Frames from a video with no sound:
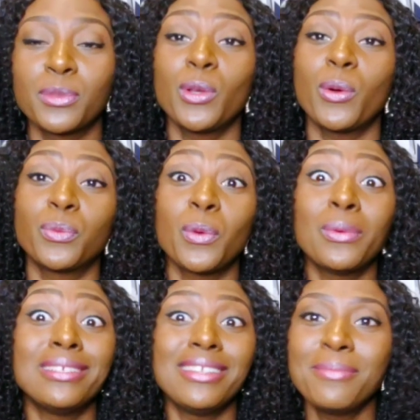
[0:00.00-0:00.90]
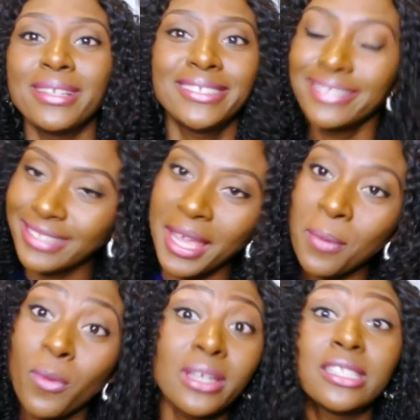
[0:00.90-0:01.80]
Yo, when the images
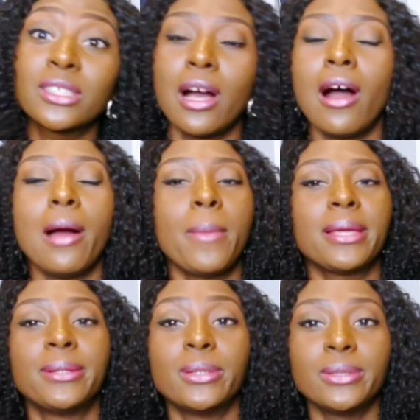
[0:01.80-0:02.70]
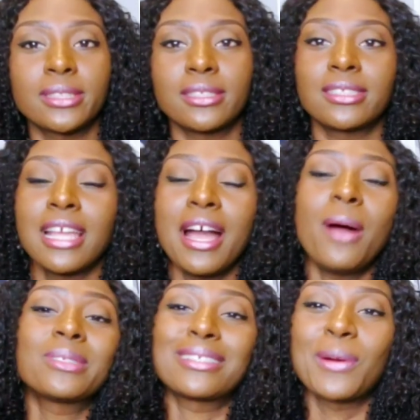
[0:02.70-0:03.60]
came, oh my goodness,
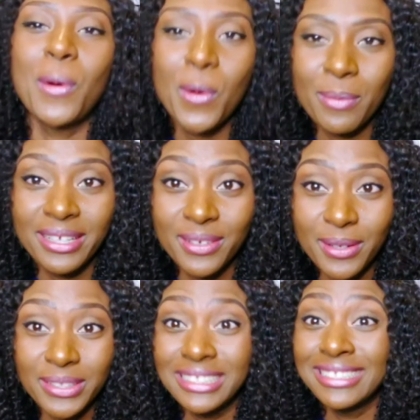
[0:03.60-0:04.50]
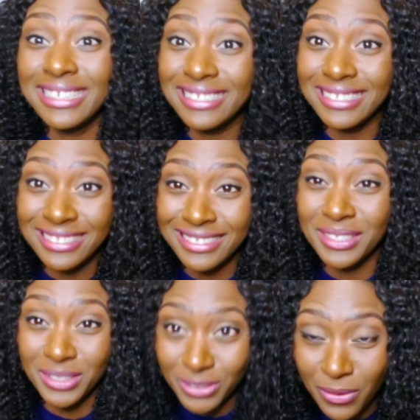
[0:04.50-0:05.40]
I was like, oh my gosh, this is
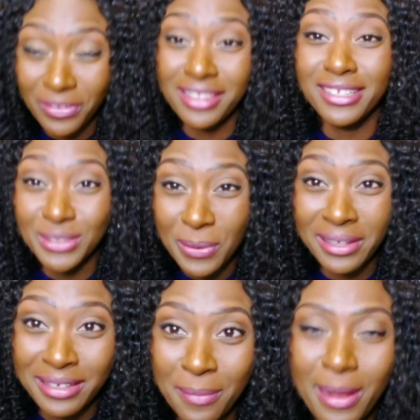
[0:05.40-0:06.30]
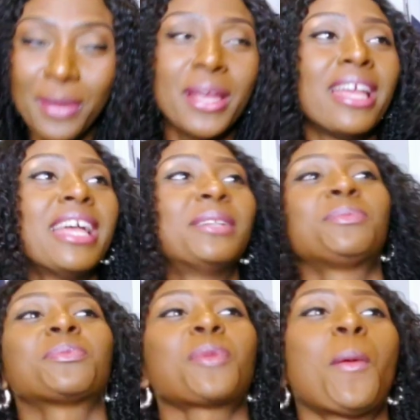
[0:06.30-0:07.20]
stuff that they're talking about.
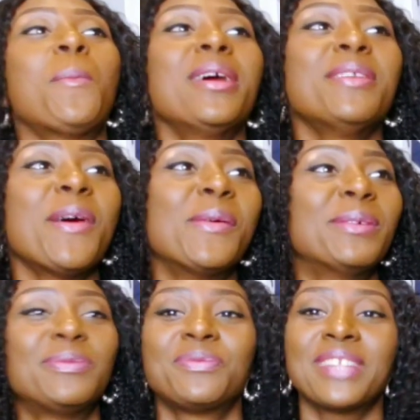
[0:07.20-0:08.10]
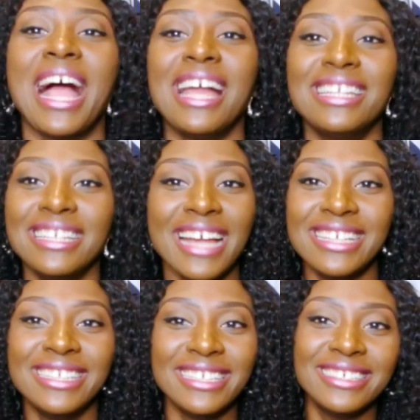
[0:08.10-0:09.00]
But no, I
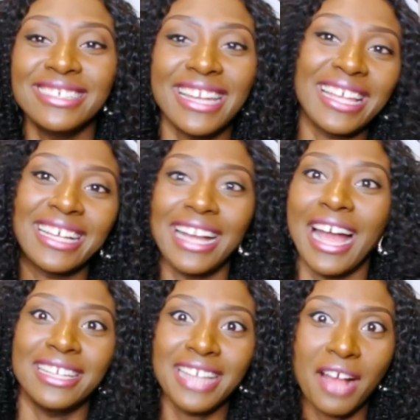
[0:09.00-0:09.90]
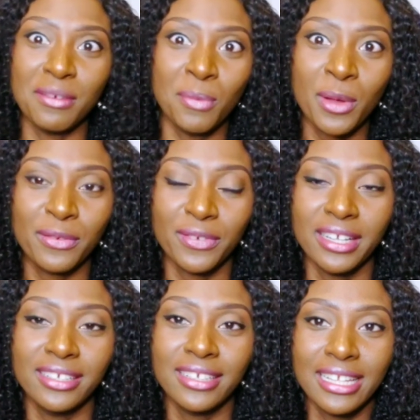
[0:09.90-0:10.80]
didn't have a boyfriend.